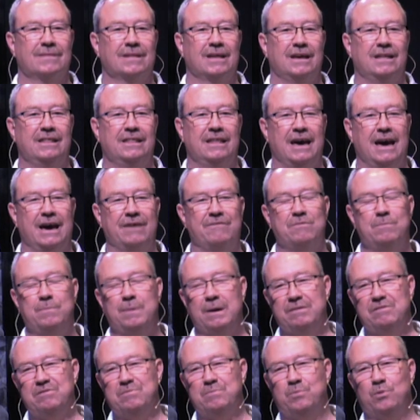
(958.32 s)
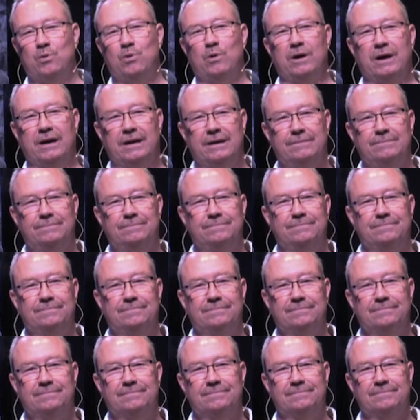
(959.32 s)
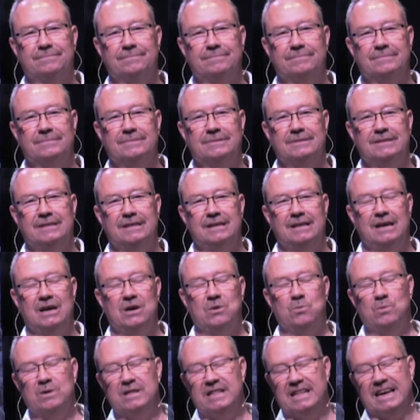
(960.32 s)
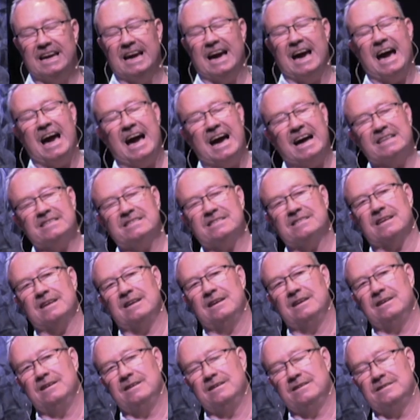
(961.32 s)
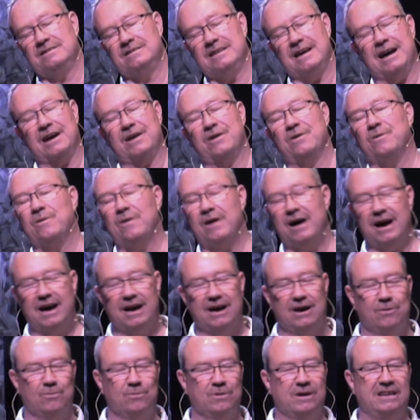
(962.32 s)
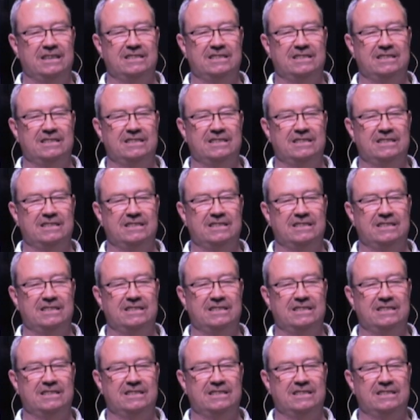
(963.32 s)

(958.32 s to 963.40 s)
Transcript: And they have a baby boy. And when they ask Zechariah what